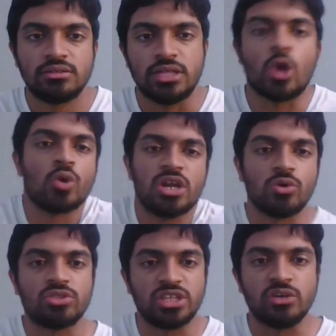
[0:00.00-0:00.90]
The only
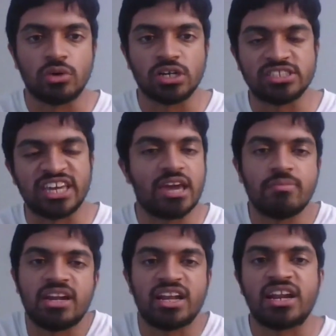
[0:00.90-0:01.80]
good thing was the
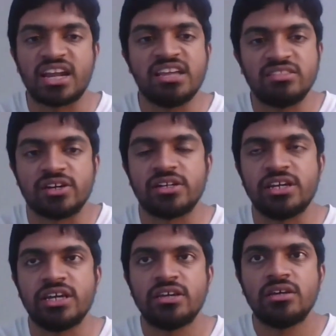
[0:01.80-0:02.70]
game ended at
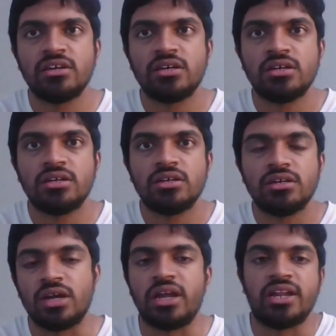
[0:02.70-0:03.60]
9:30,
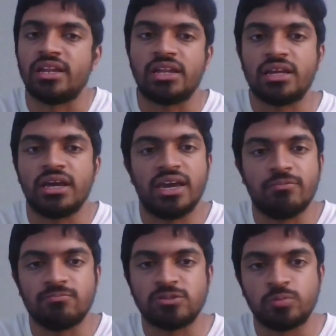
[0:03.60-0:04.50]
and
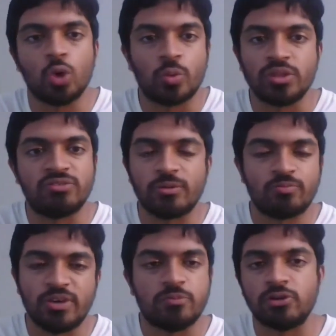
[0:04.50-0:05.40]
I spoke with
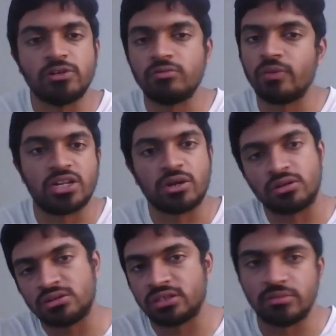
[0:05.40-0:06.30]
some people, went
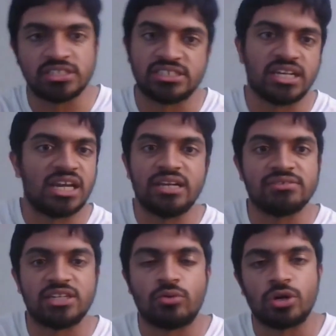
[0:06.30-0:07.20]
on some Insta
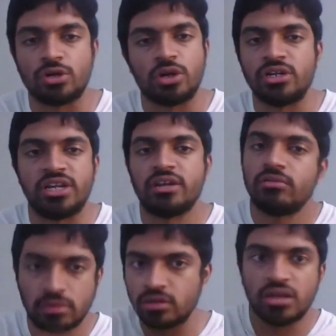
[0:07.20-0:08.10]
lives and whatnot, did
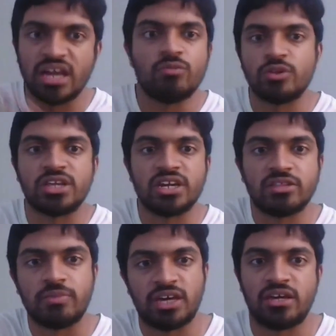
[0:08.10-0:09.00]
live with
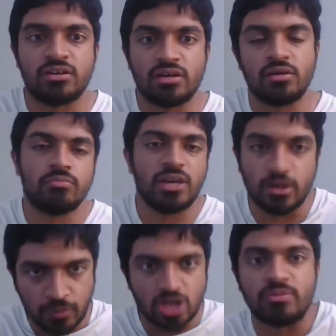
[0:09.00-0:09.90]
Ankit Bhaiya, big
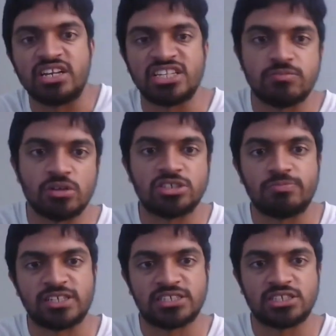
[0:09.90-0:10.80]
up Almighty Sports
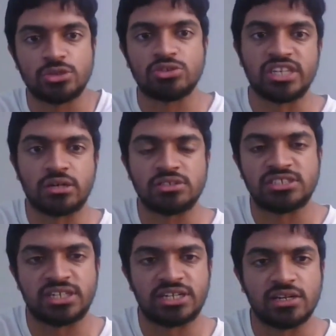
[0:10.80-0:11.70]
Plus, do check out
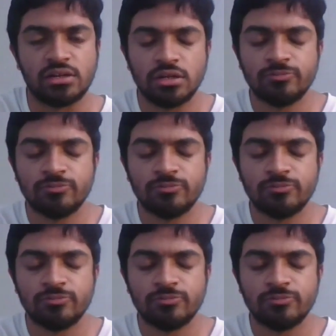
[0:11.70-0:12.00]
his channel.